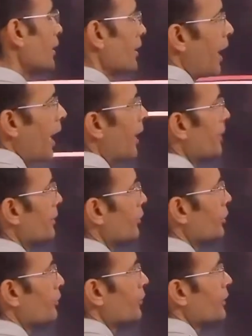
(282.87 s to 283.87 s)
the answer
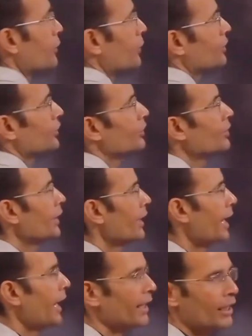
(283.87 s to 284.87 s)
to the first question,
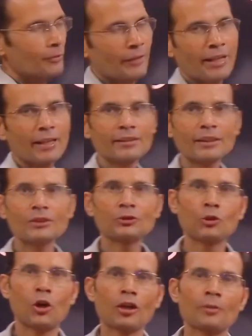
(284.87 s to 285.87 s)
anaphylactic
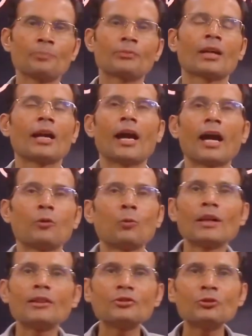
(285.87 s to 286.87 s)
shock.
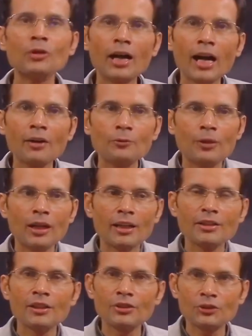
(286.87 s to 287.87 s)
Once you have
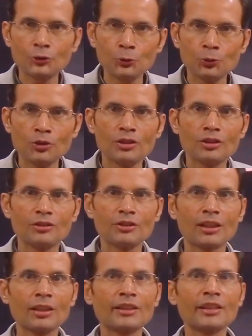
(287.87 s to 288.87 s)
understood
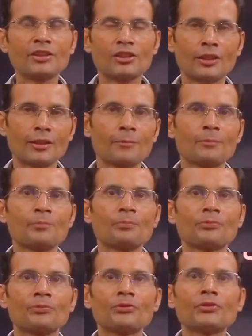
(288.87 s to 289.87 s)
the condition,
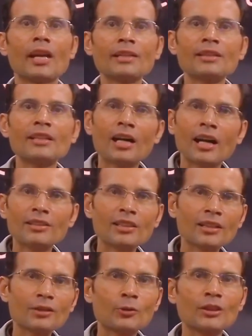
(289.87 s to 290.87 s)
then the
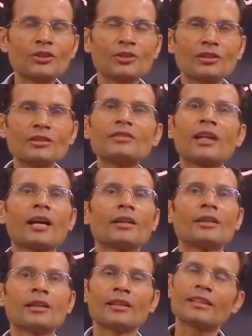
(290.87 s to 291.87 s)
other questions
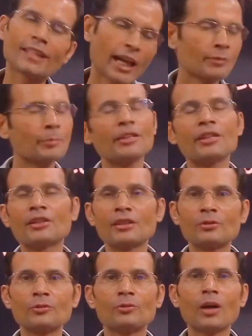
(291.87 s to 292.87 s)
can be
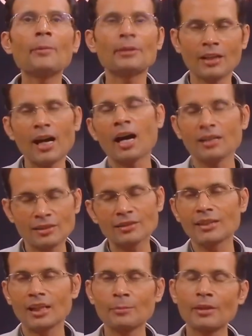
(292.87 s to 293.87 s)
written, the
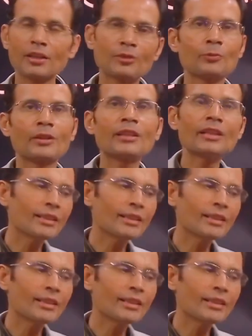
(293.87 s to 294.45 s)
answers can be written very